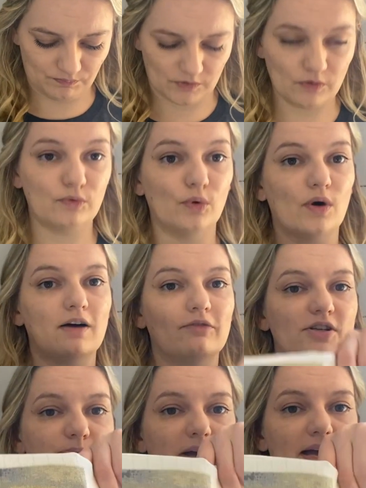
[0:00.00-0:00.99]
full
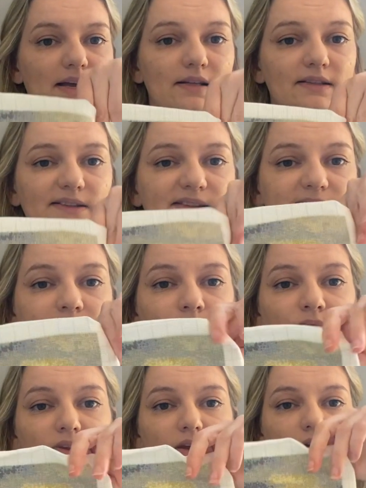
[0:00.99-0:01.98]
coverage piece.
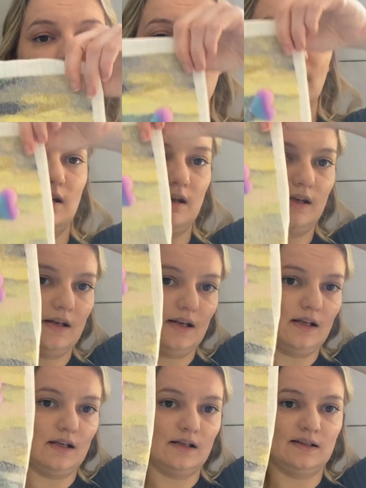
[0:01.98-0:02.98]
It
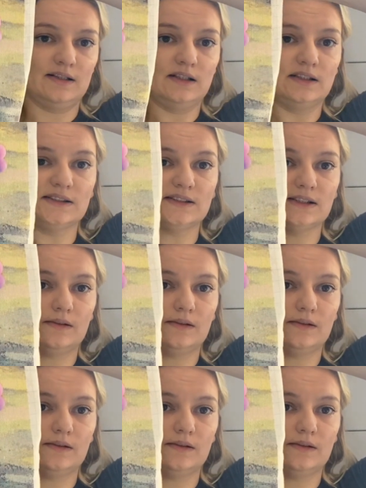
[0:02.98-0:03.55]
is,